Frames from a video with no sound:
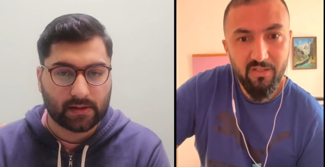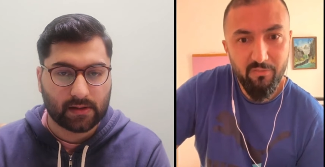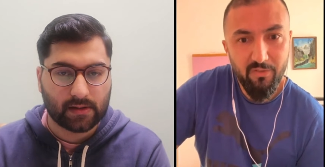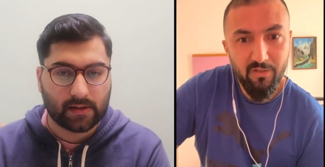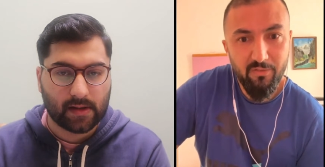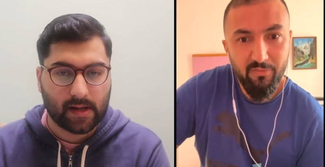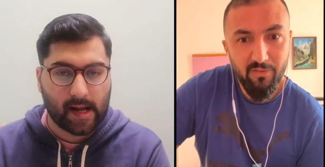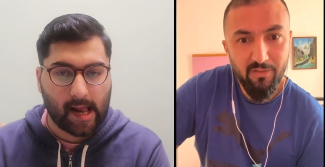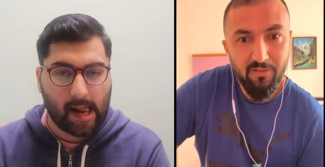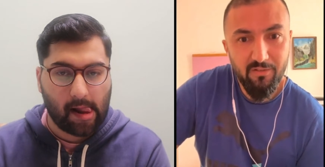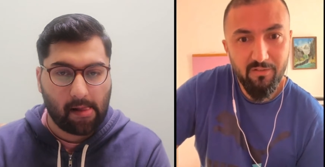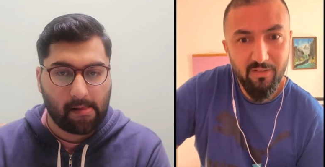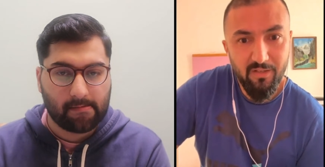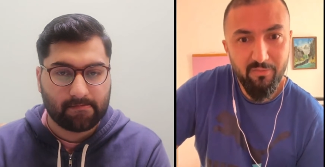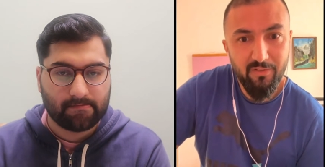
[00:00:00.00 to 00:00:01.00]
Speaker 1: I will, I will,
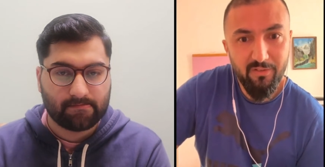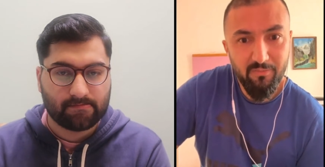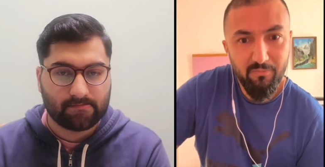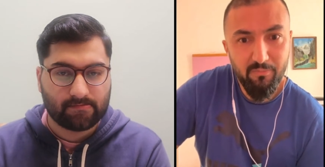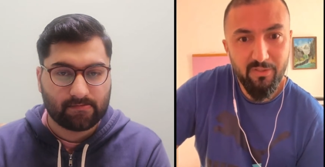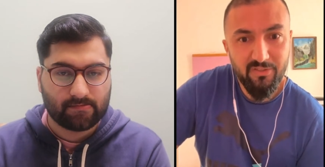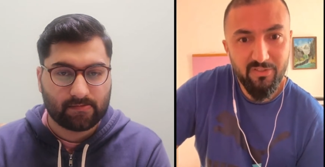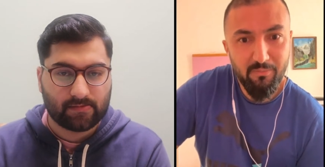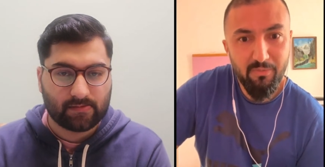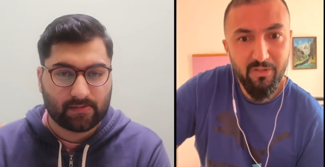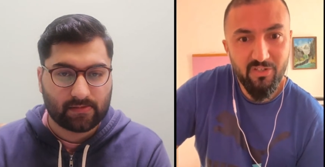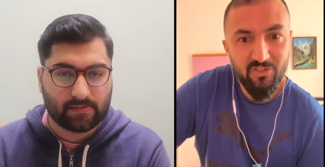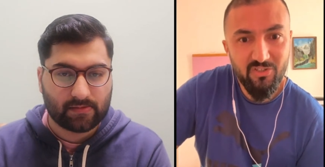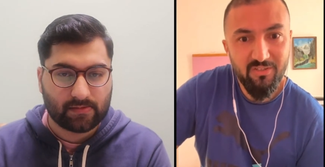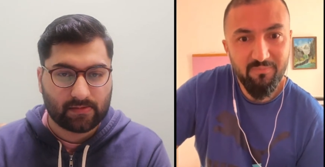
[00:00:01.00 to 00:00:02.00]
I will mix and
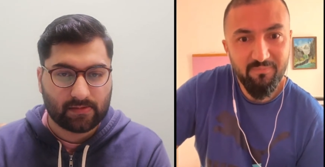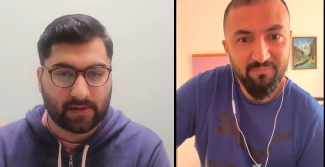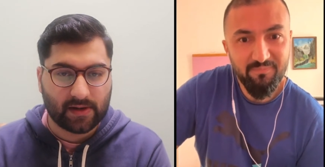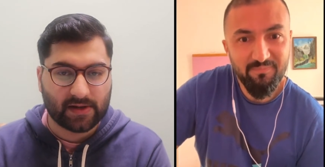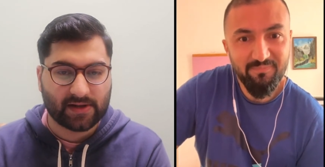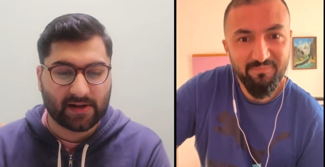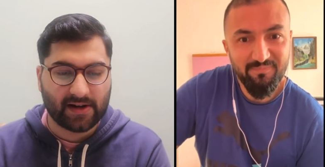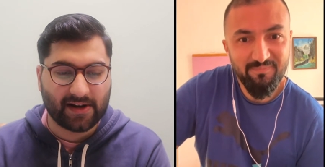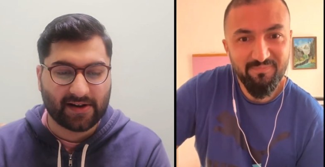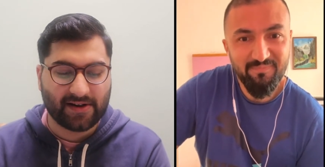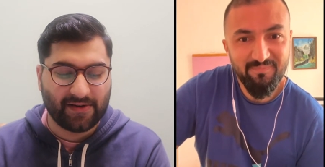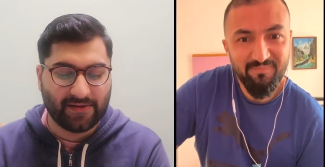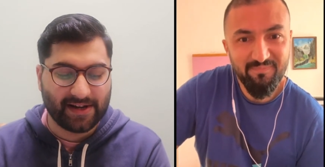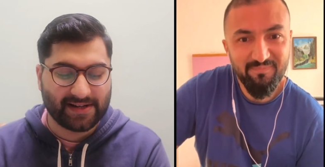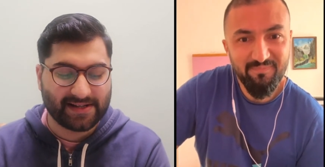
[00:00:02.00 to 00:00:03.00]
match.
Speaker 2: Inshallah, I
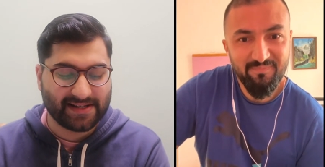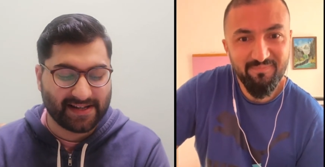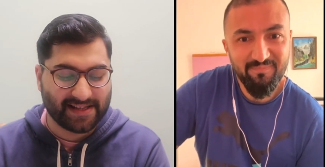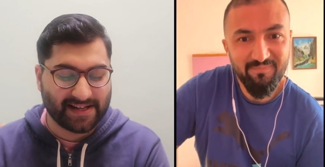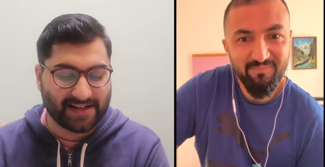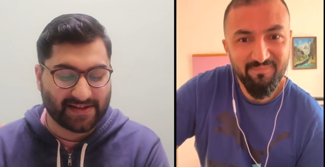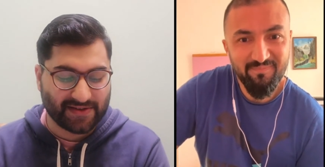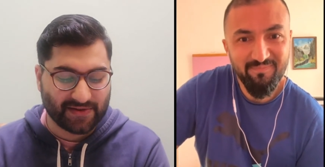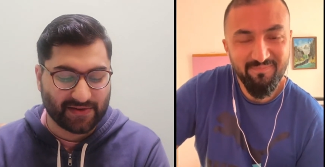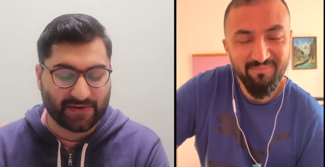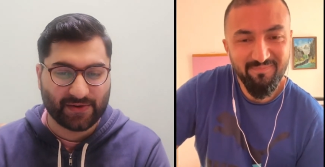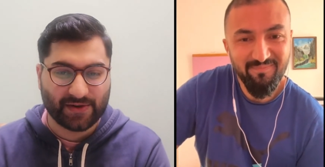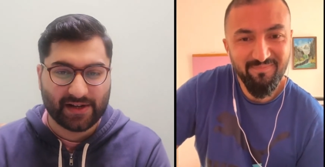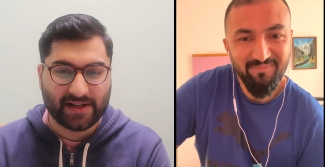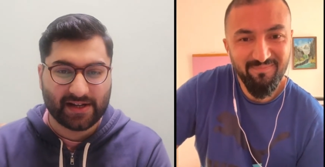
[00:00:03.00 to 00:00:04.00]
can't wait to see that.
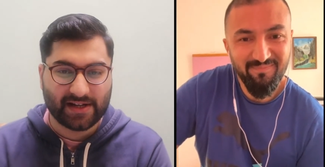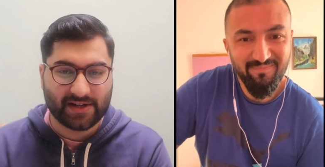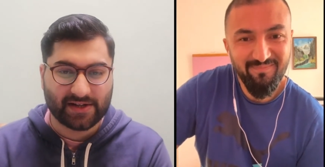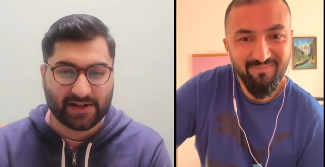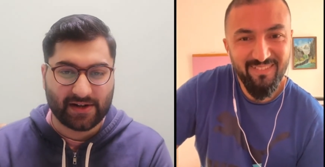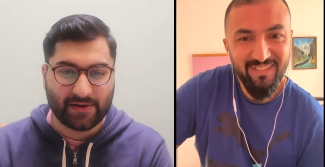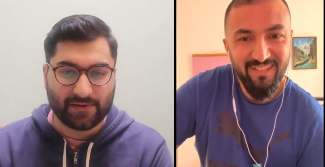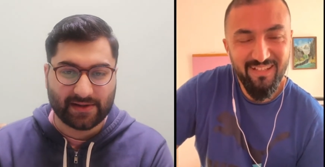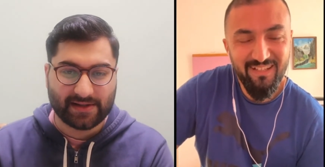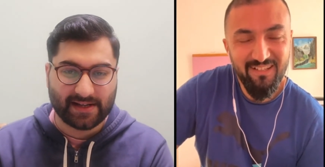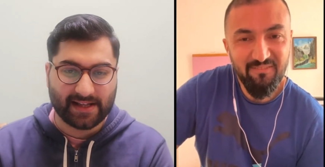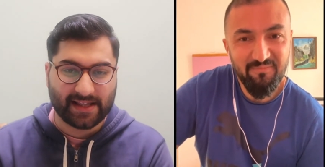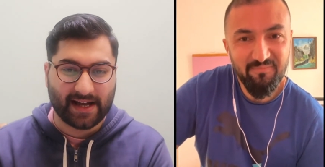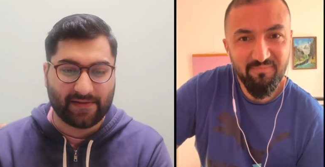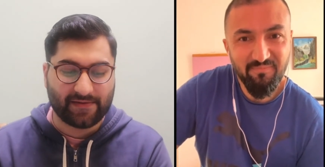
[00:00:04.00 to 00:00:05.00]
So inshallah, we'll yeah.
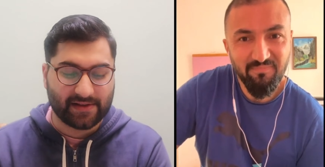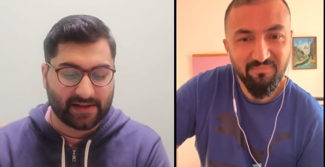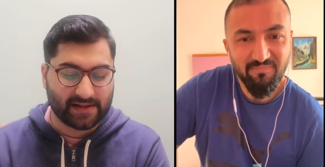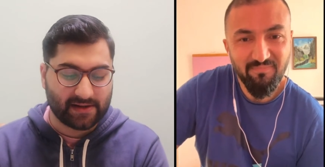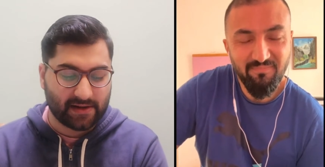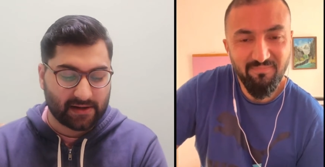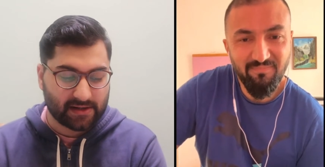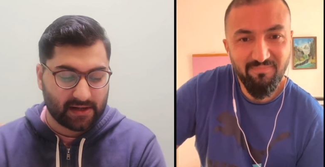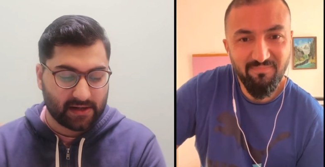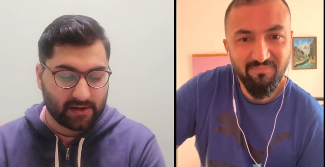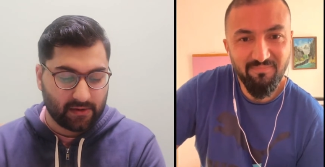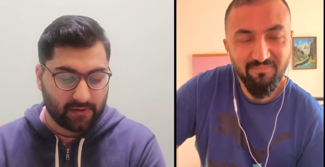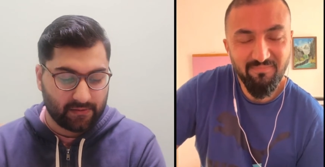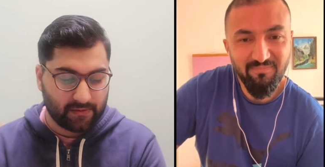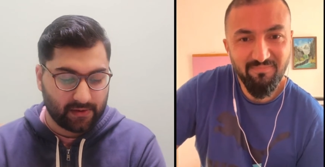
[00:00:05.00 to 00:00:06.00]
see that after this lockdown,
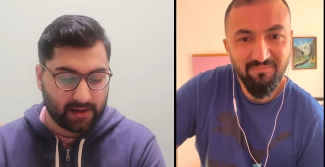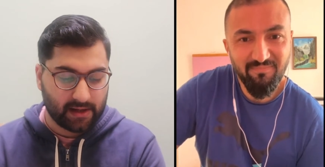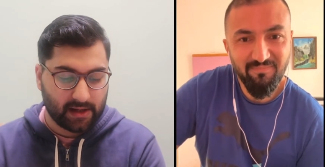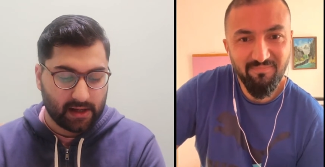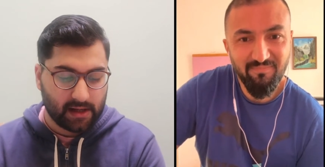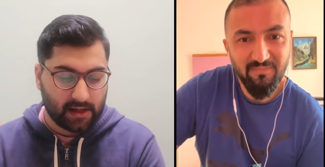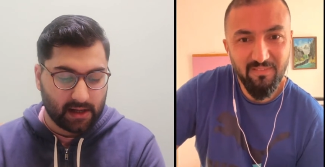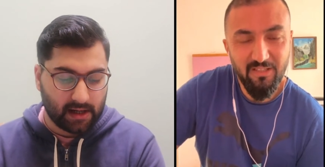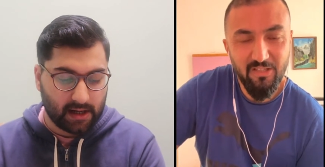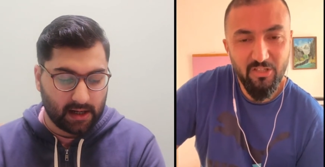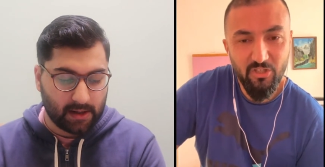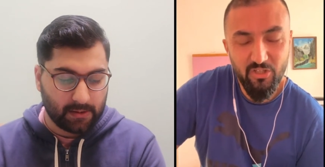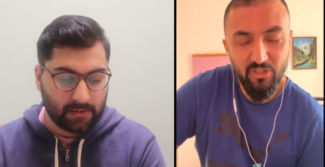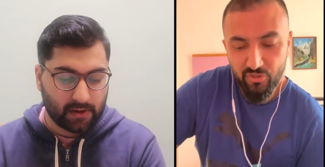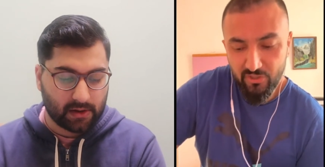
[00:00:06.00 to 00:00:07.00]
hopefully.
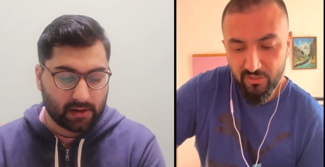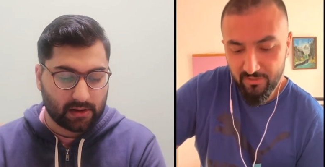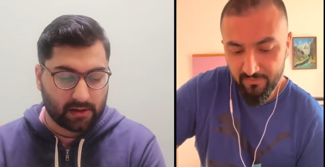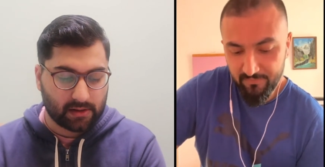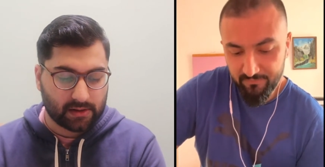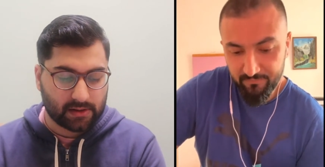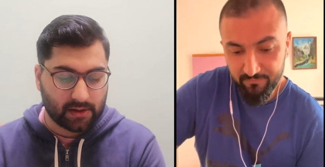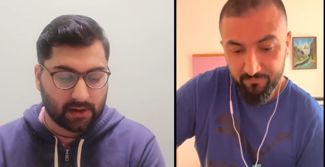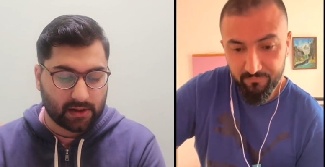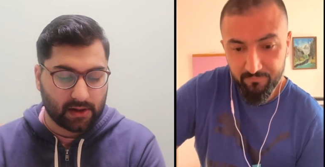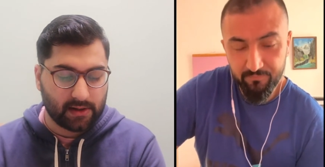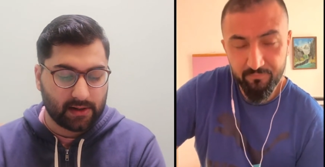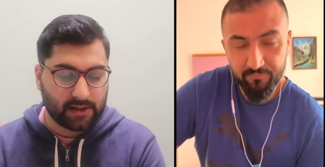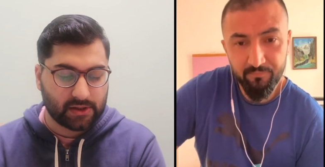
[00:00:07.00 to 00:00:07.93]
Uh, You, so you're currently